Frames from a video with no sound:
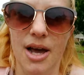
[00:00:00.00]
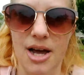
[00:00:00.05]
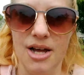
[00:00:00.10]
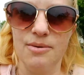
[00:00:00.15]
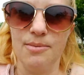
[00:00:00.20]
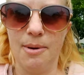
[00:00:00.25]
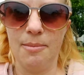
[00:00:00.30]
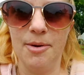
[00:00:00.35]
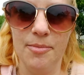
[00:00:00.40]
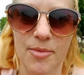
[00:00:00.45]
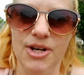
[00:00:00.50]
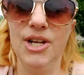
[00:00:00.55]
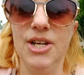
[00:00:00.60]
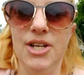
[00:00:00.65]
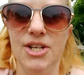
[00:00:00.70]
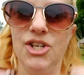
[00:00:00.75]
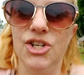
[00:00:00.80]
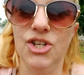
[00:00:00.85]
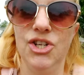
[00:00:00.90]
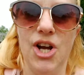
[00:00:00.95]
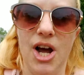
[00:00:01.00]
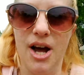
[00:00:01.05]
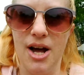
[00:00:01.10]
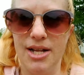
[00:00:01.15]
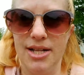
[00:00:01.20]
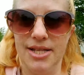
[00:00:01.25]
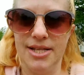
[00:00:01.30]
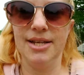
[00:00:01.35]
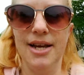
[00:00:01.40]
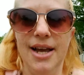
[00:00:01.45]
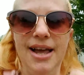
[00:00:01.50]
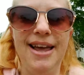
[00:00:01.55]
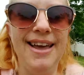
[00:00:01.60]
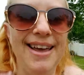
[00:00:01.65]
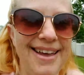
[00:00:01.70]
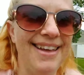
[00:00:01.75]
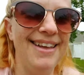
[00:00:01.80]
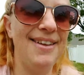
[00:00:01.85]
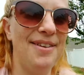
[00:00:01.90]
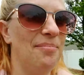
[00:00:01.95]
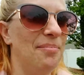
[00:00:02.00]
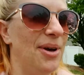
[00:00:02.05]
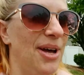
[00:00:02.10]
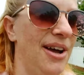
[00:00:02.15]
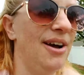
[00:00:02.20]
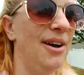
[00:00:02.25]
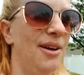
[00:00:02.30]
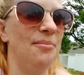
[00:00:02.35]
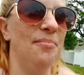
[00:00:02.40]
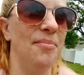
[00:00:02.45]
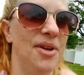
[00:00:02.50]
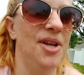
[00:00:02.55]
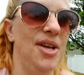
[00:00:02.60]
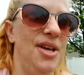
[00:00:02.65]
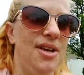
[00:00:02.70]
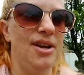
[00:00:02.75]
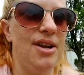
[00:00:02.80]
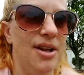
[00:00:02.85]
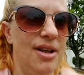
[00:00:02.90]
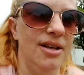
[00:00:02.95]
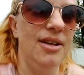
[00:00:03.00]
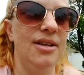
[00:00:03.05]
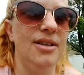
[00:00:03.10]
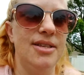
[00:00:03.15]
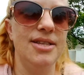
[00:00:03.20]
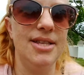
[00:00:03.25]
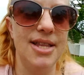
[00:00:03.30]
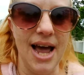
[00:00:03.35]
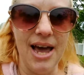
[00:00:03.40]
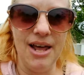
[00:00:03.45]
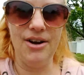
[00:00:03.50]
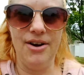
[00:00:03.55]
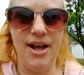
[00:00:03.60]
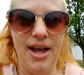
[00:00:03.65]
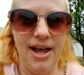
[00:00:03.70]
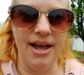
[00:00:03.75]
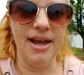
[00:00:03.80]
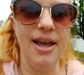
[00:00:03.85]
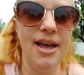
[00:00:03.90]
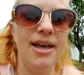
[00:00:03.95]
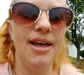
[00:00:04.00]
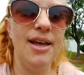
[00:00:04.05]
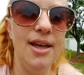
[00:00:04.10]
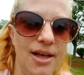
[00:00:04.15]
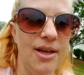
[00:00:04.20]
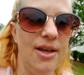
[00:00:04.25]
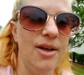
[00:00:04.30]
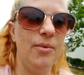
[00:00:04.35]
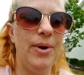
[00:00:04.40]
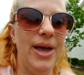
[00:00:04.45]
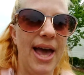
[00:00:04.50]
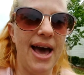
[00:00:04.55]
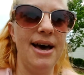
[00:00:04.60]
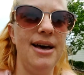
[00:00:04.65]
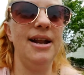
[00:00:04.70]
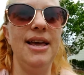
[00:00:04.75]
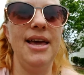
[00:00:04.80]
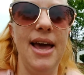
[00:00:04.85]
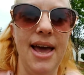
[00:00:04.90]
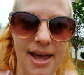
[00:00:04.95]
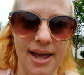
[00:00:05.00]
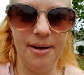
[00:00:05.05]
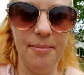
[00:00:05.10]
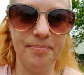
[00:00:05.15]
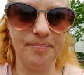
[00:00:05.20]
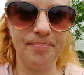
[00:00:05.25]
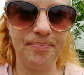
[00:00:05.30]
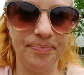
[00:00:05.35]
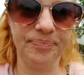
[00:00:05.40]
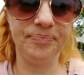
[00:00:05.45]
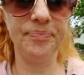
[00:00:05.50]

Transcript: Gosh, my memory is shot. But um, Saturday, we had a game.